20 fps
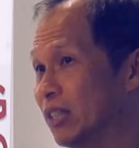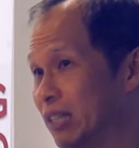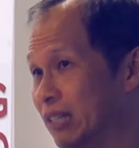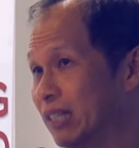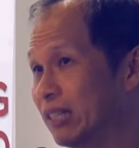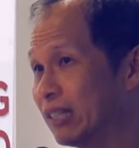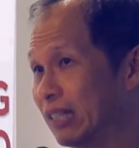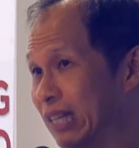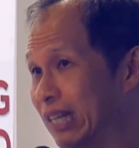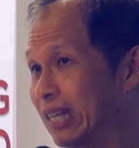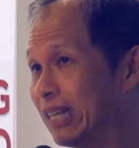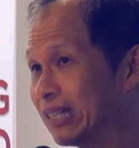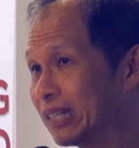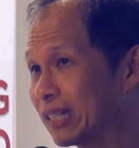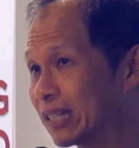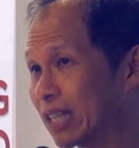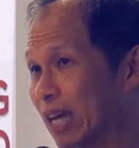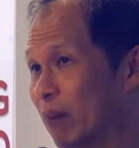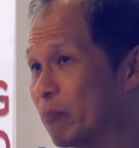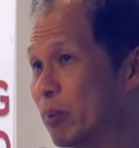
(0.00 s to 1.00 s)
le-
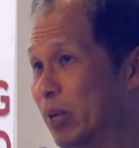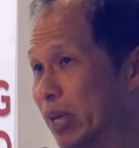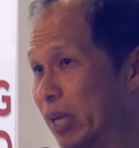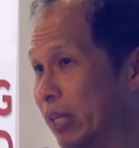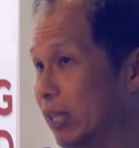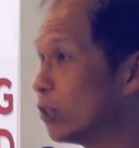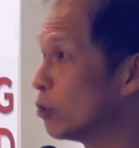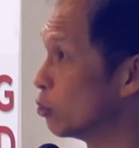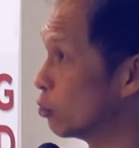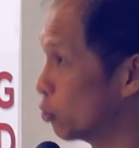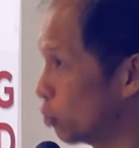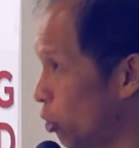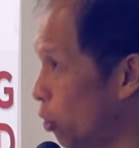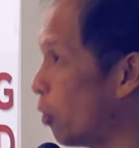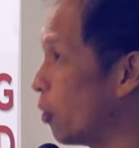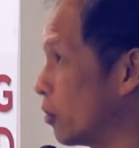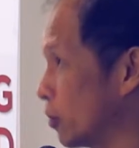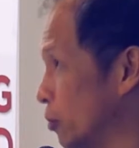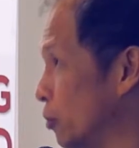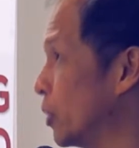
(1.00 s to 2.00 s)
leaders are beginning to
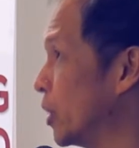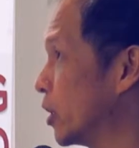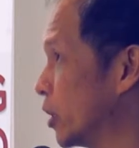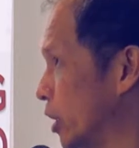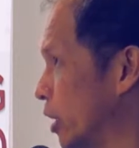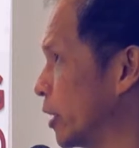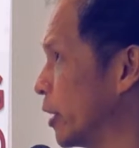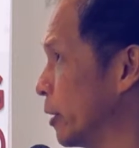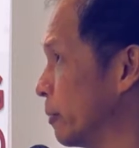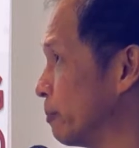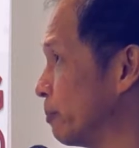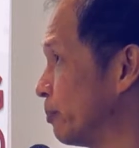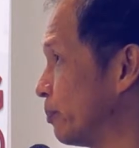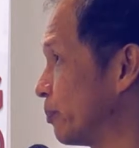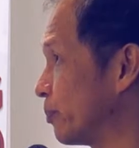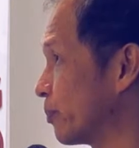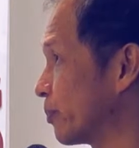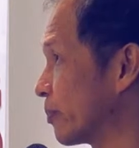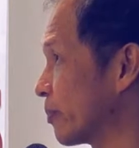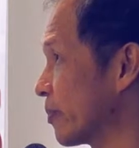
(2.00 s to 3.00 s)
talk to each other.
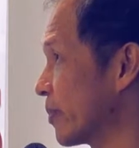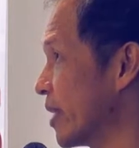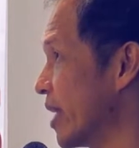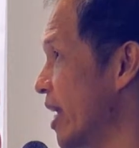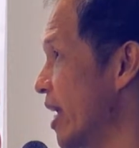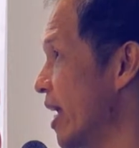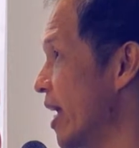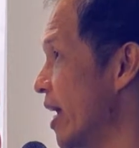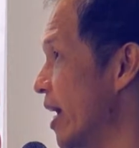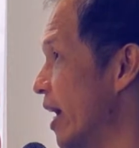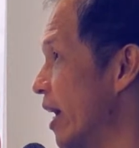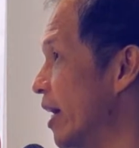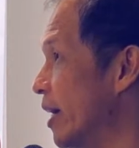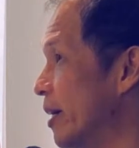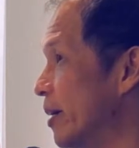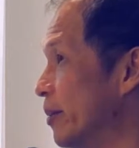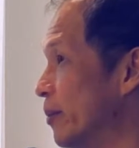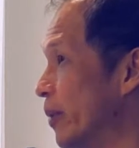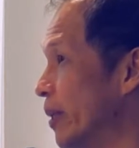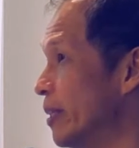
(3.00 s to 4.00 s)

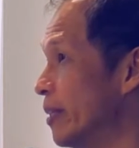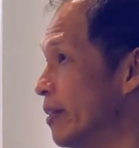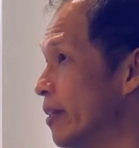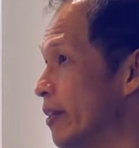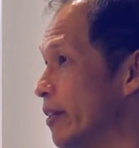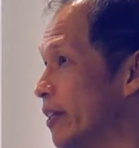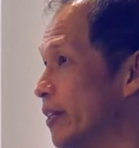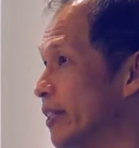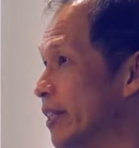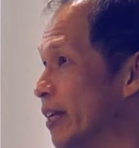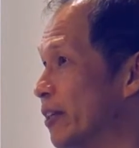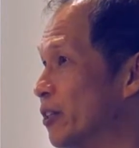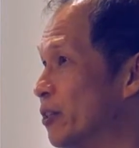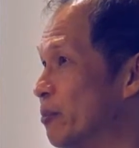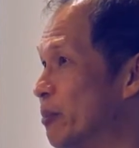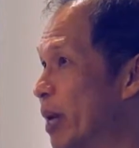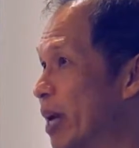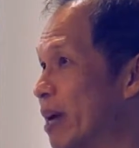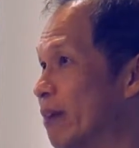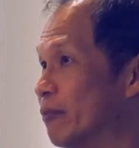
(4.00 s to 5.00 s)
Uh, one of the things that
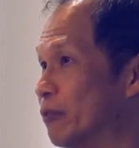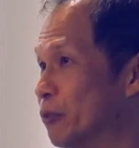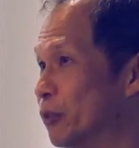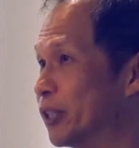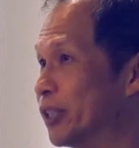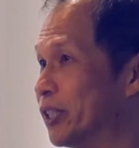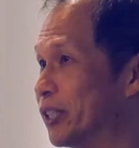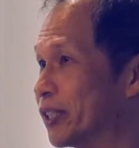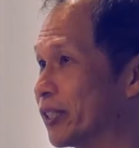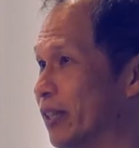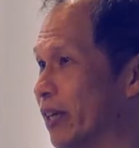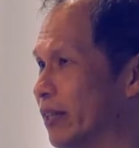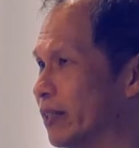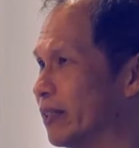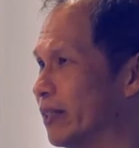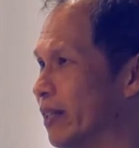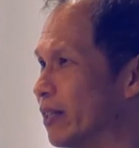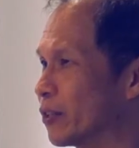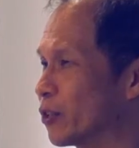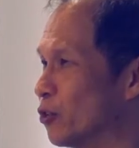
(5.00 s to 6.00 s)
you may have noticed
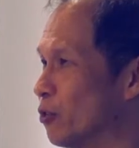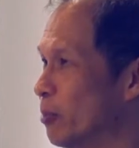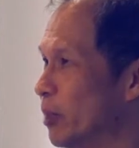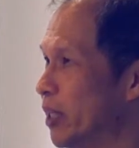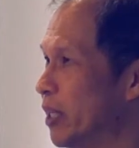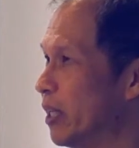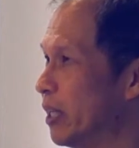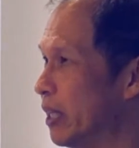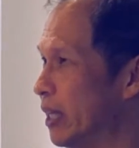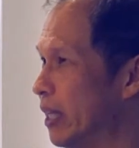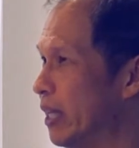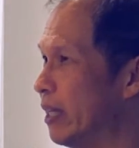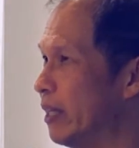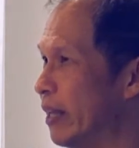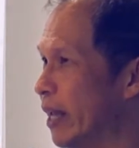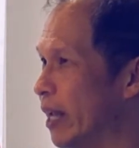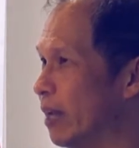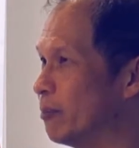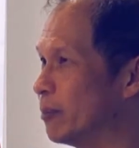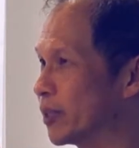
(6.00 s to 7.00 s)
that there's so many E
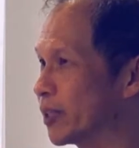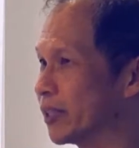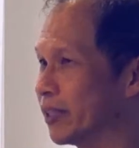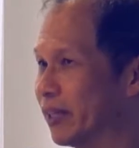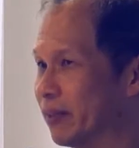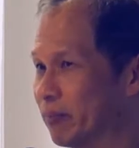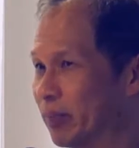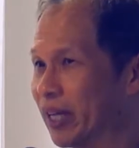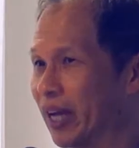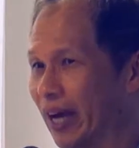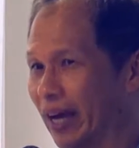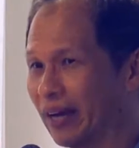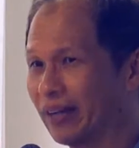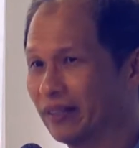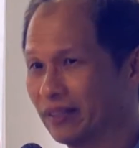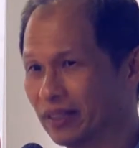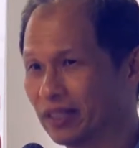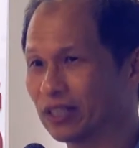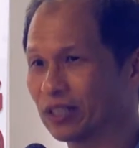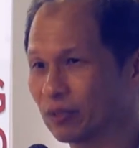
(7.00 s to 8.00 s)
names
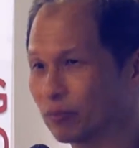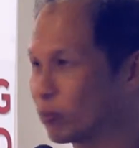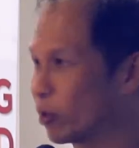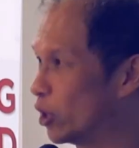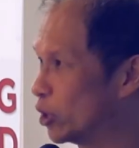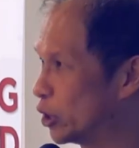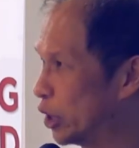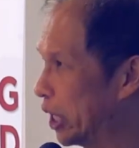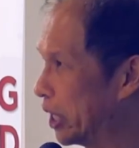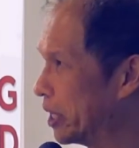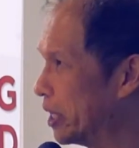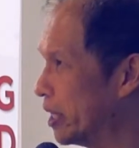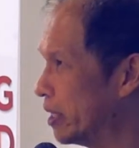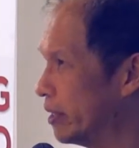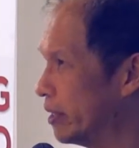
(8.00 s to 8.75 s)
behind this project.